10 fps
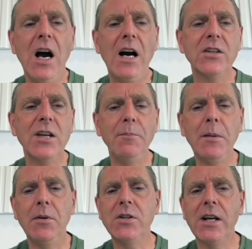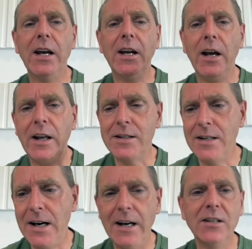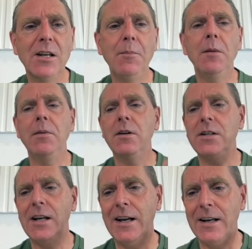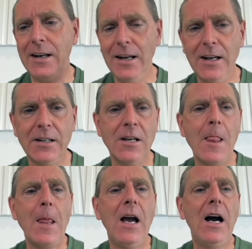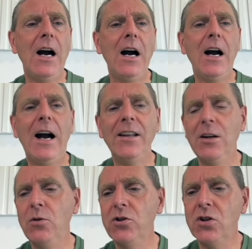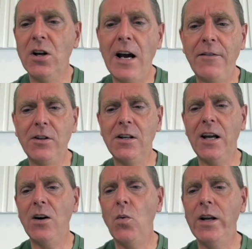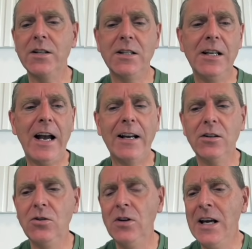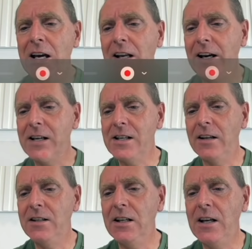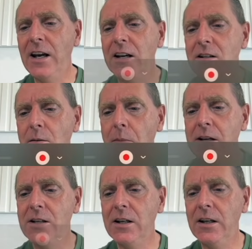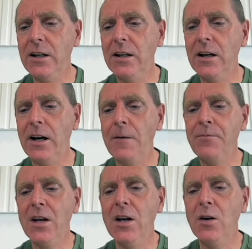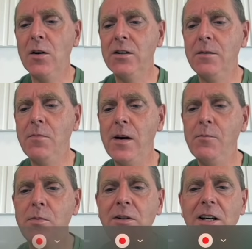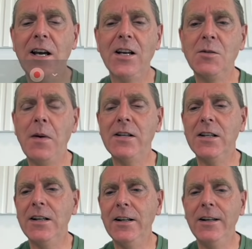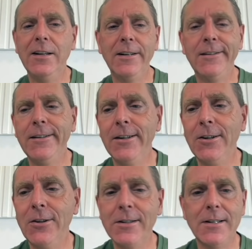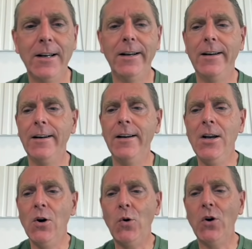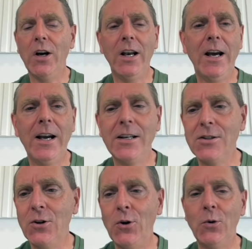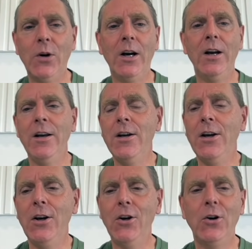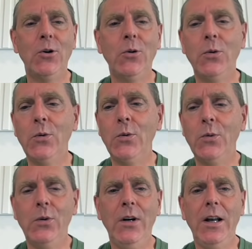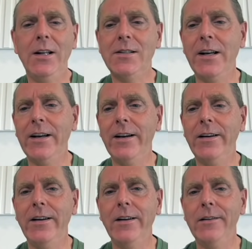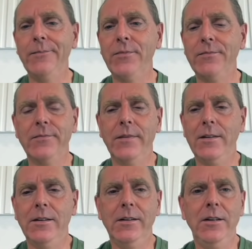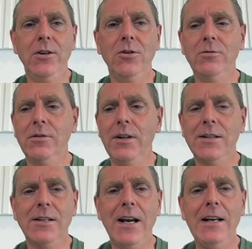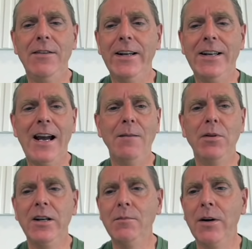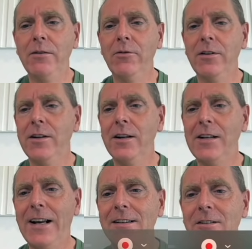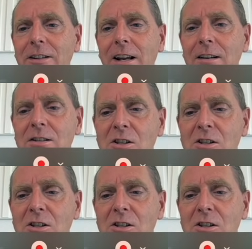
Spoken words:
Some people are saying it's not. Some people are saying it is. I think we're just going to have to take a wait-and-see attitude. Like I said, TA is basically, you know, it's like organized or, you know, it's like a, you know, it's kind of like gambling, but with the technical data to